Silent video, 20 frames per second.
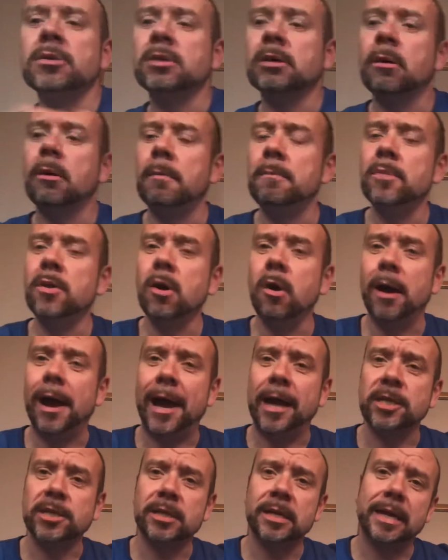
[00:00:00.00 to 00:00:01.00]
so I'm not
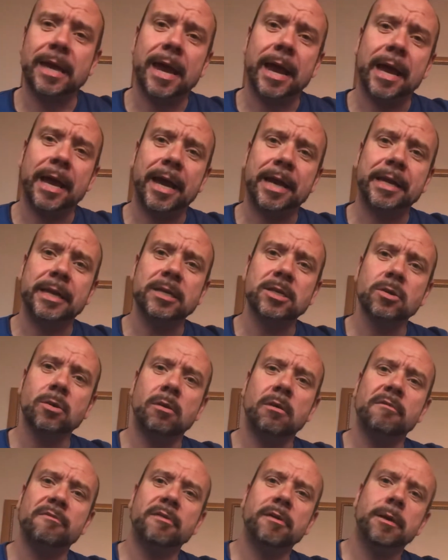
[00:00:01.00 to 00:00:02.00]
actually getting any
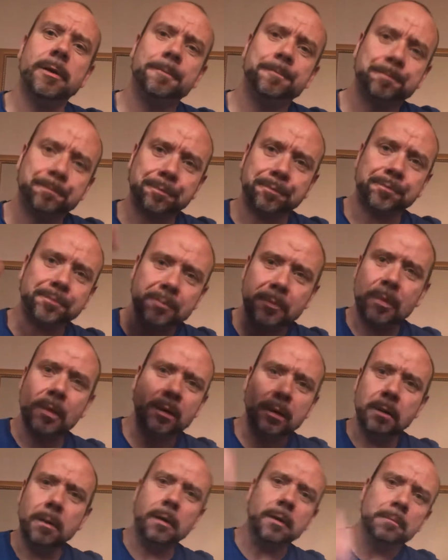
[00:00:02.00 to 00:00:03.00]
sort of
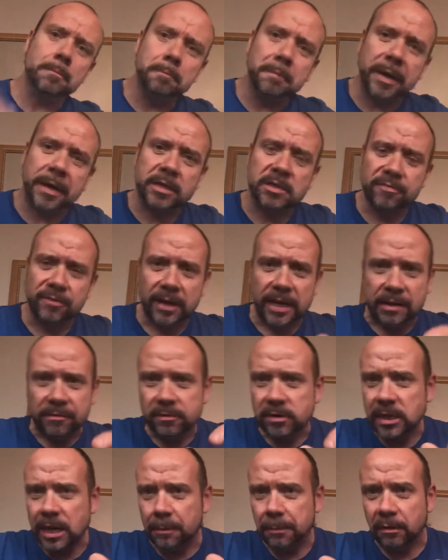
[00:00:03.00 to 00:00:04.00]
mixed
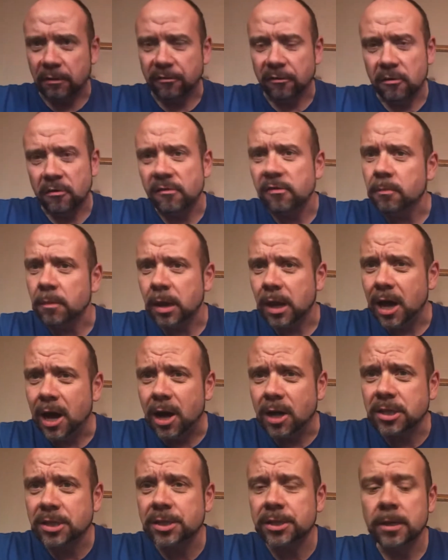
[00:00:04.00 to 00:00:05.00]
flavours coming through from the
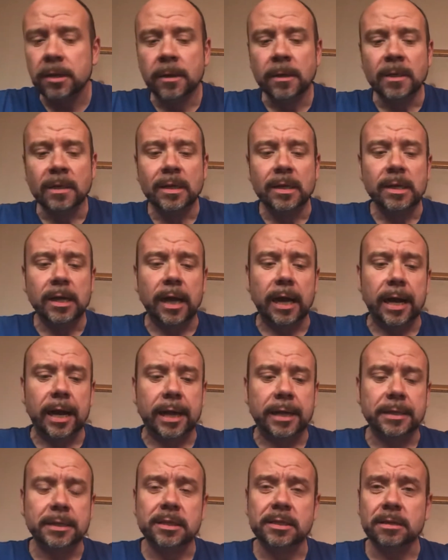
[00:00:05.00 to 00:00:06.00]
last.
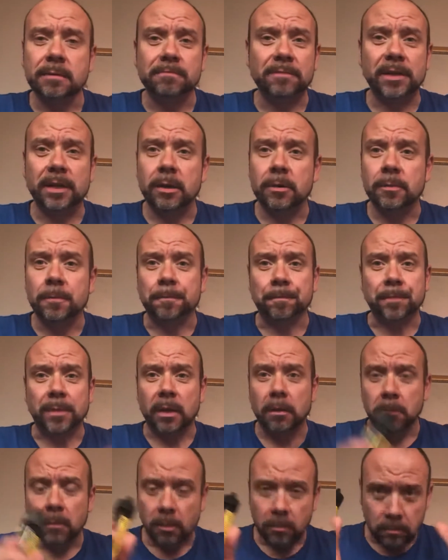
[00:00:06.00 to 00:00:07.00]
And you know,
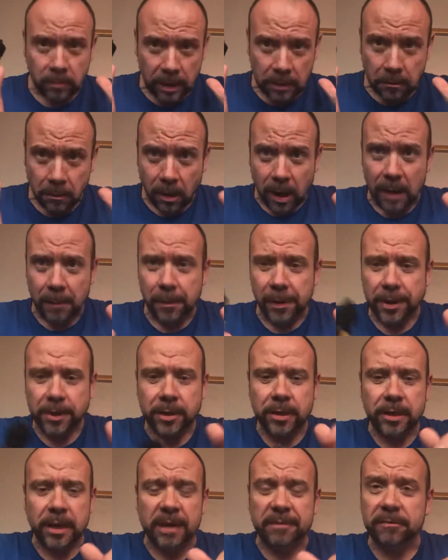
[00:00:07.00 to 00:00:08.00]
in my
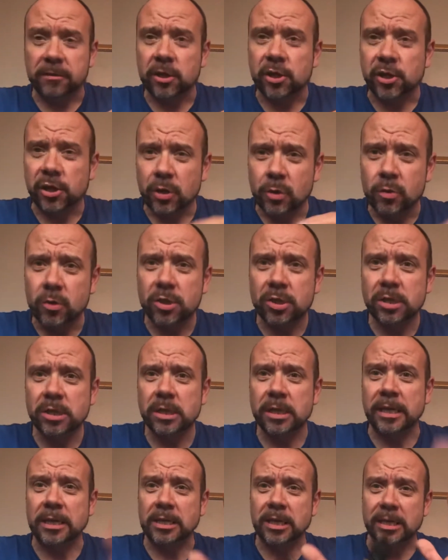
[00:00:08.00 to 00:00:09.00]
opinion, if a juice
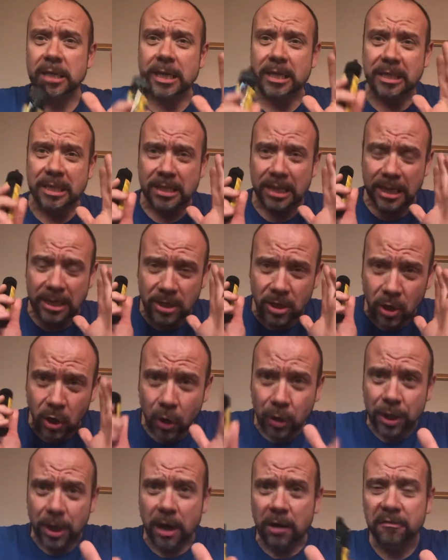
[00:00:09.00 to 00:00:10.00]
is
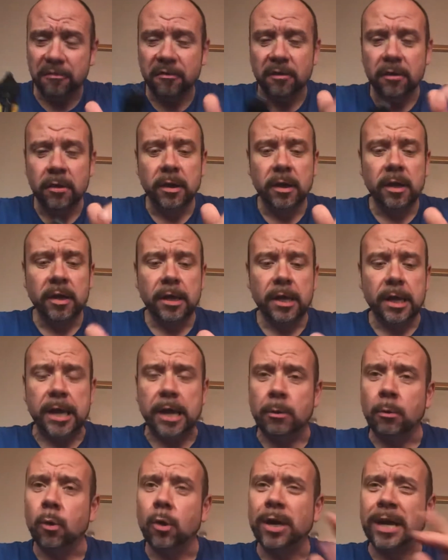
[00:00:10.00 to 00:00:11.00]
good enough,
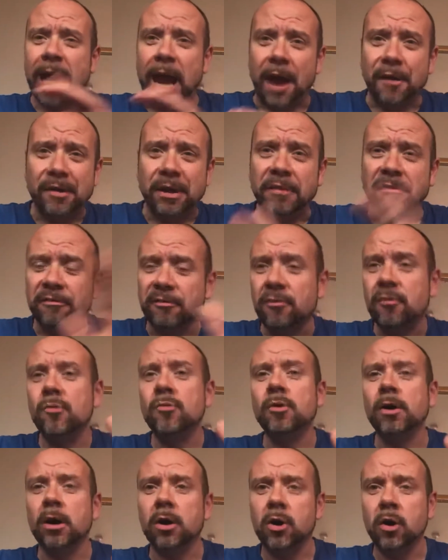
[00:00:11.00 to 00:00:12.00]
it will carry
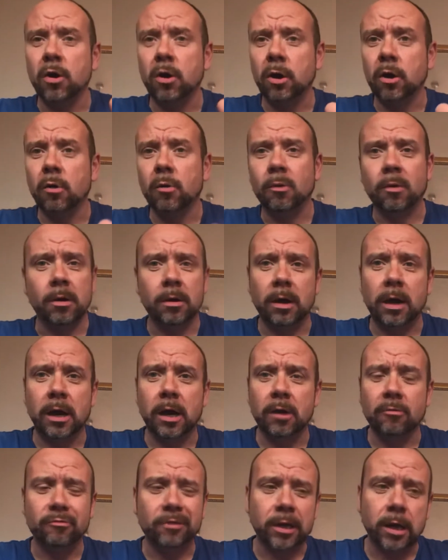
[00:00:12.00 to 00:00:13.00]
through a coil
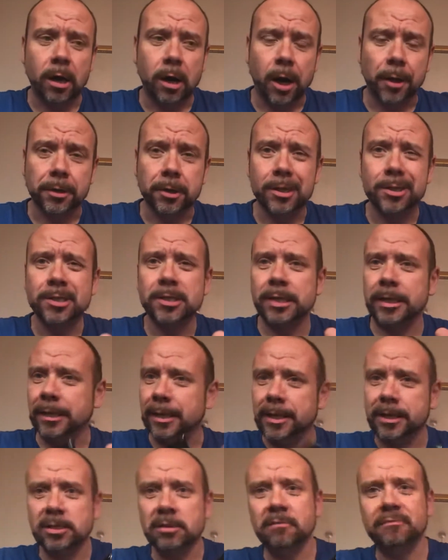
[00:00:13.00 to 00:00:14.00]
regardless,
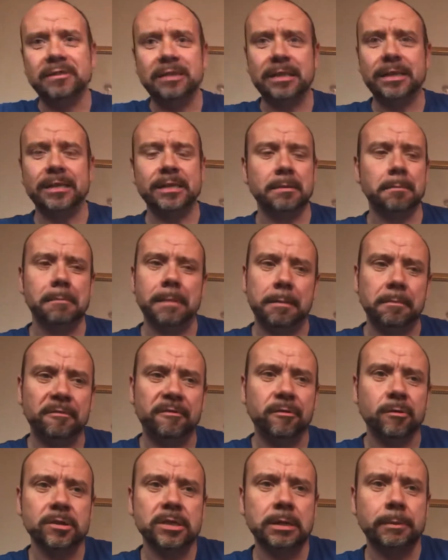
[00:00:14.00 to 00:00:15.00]
unless obviously it's a
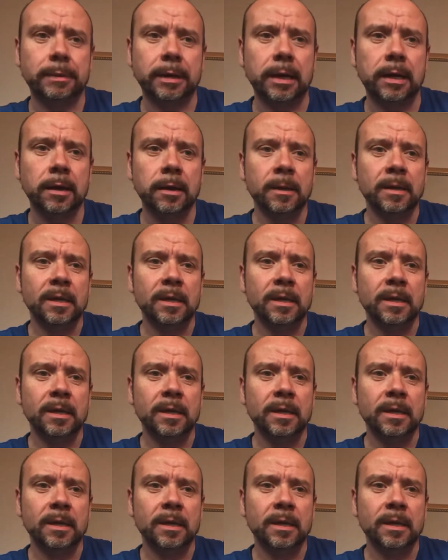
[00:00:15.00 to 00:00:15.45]
menthol or something.